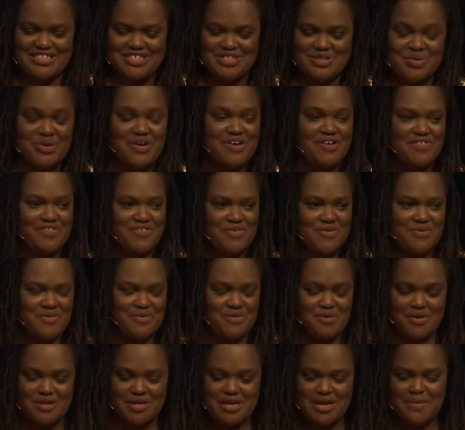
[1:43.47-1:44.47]

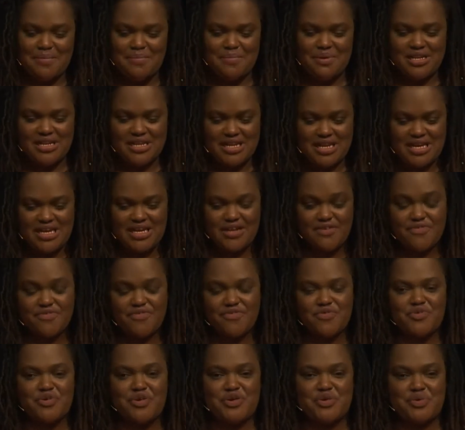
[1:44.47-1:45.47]
12-year-old complained
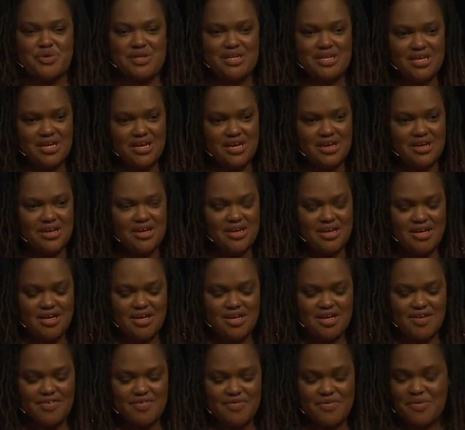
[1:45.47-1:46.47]
frequently
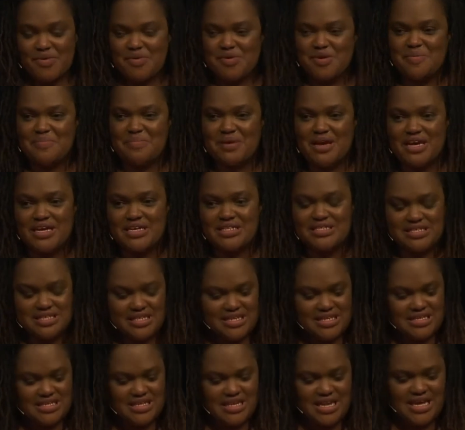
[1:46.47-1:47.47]
of growing pains in
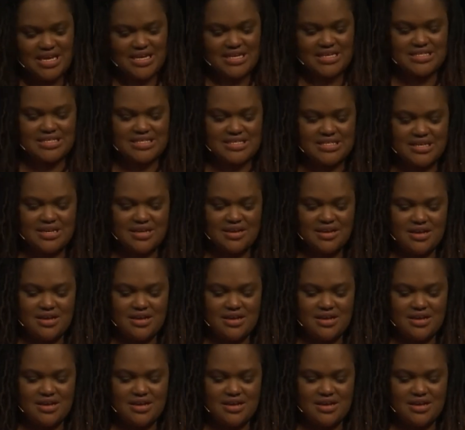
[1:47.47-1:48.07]
his legs.